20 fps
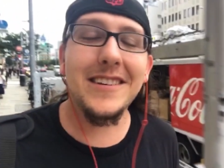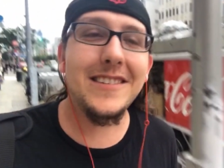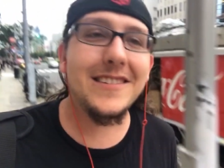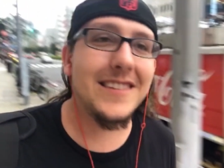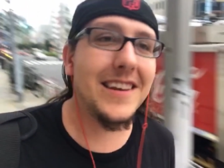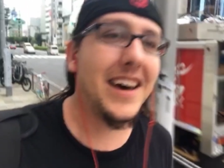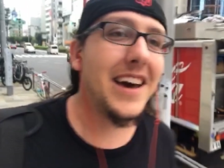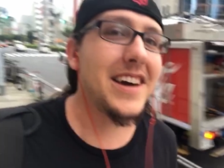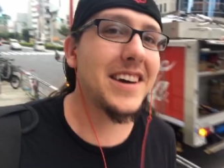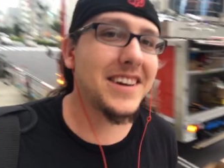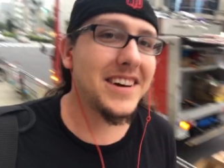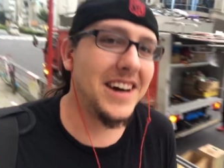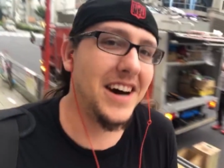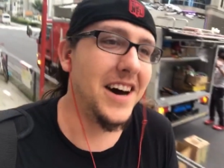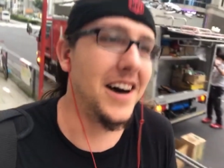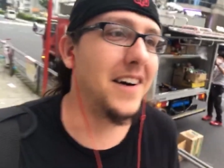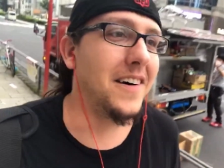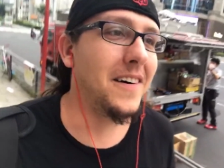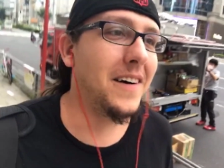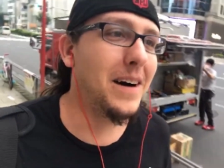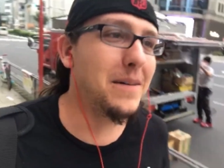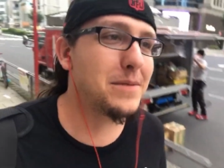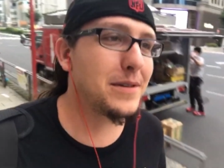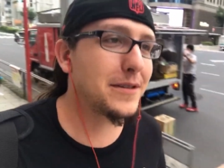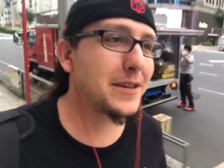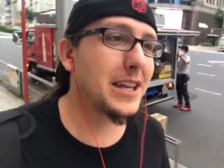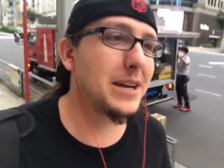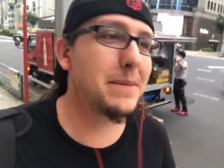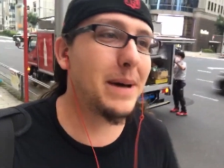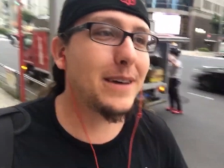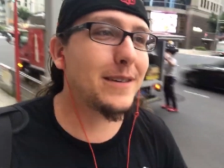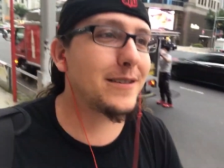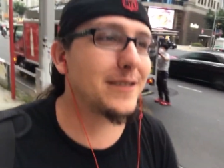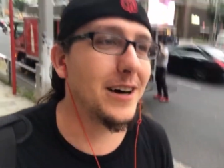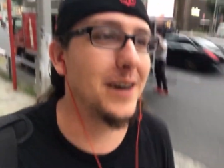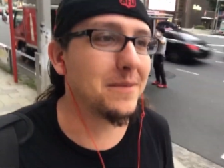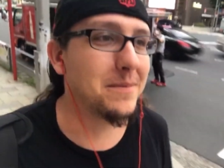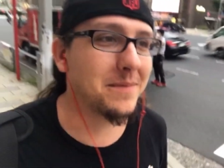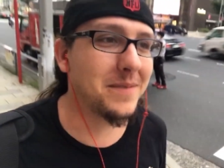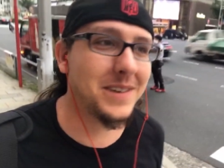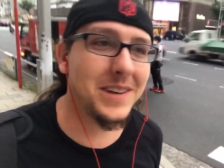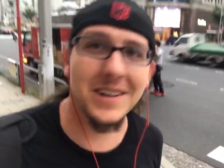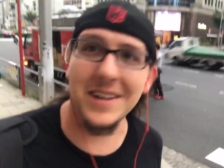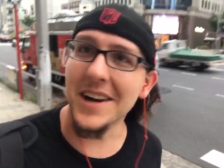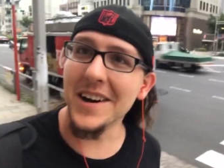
it's like, oh, I'm just gonna make something, you